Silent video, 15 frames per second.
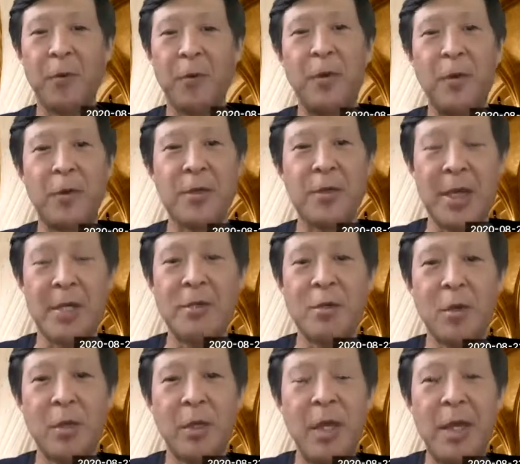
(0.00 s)
your
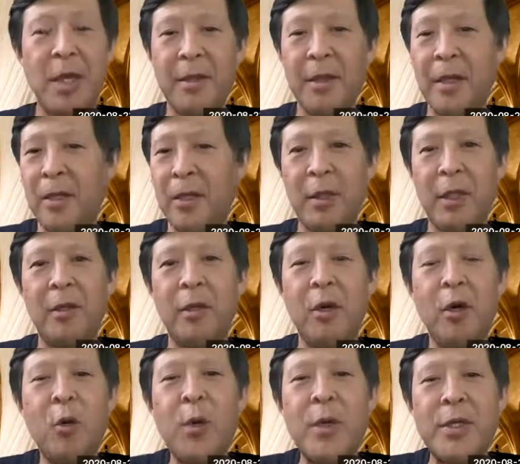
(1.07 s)
schedule, then you can
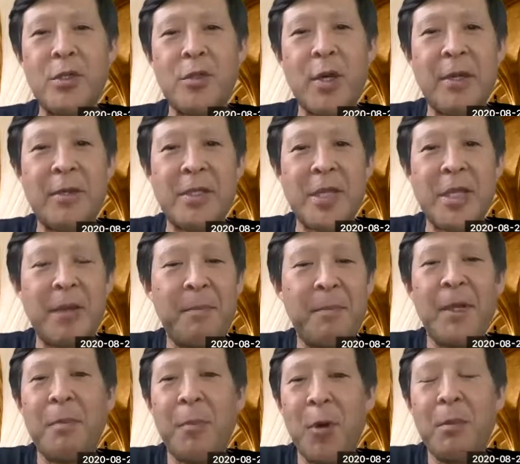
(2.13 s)
always try to set up
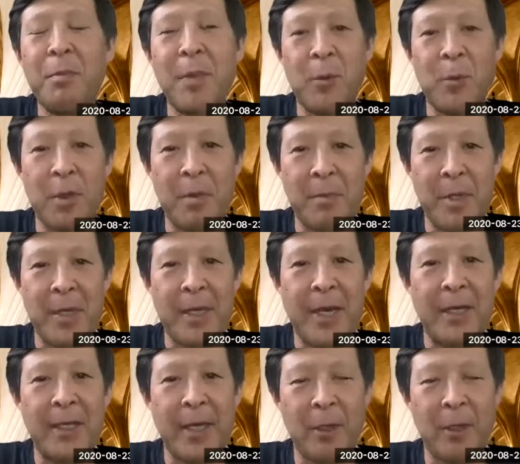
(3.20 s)
an appointment with me,
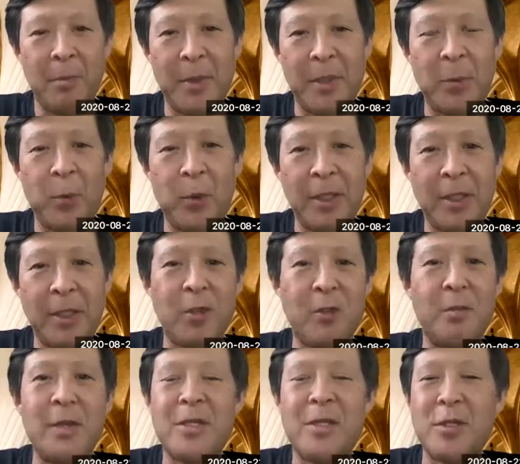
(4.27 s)
and I'll be willing to
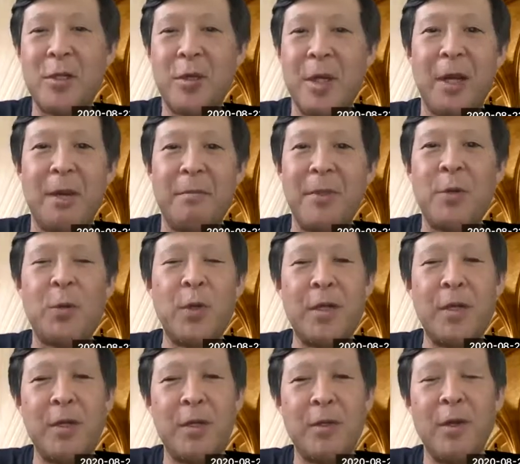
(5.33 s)
meet
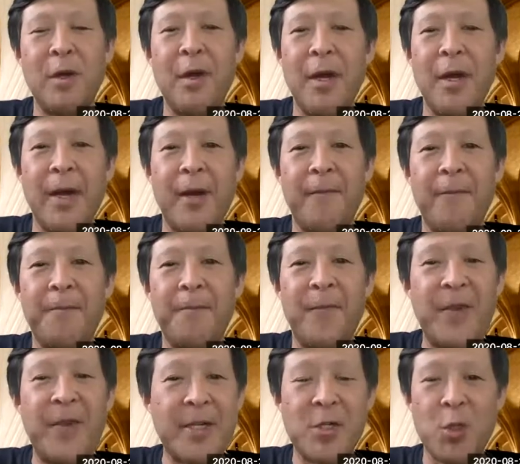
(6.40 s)
with you
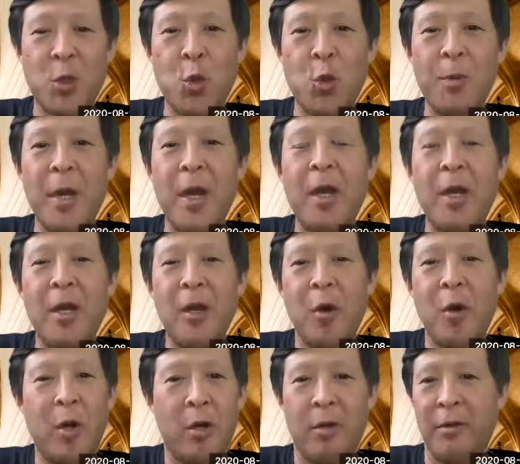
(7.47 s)
via Zoom
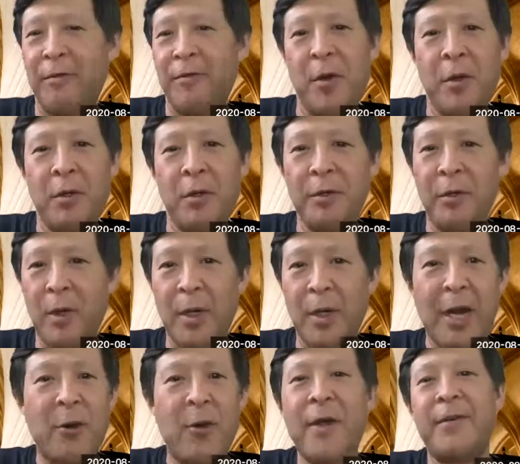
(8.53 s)
or on the phone, or
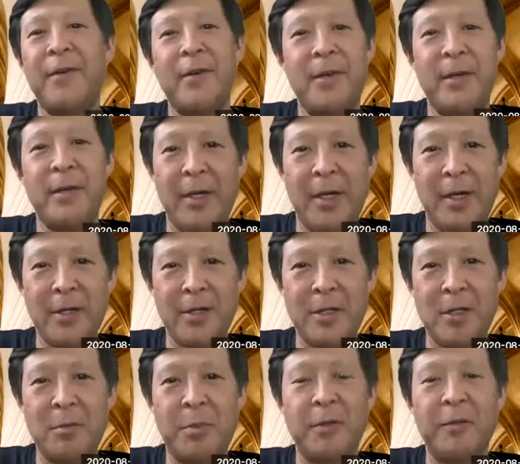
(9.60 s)
however else
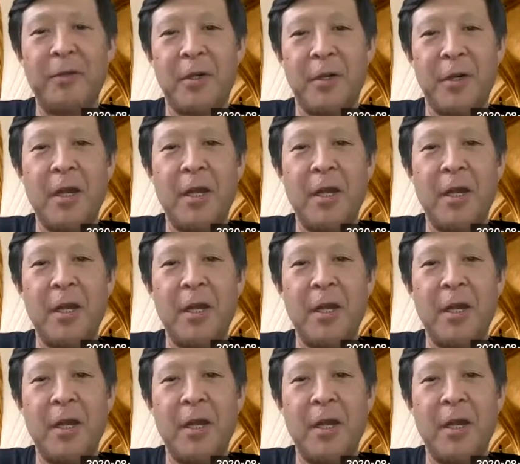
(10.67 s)
you prefer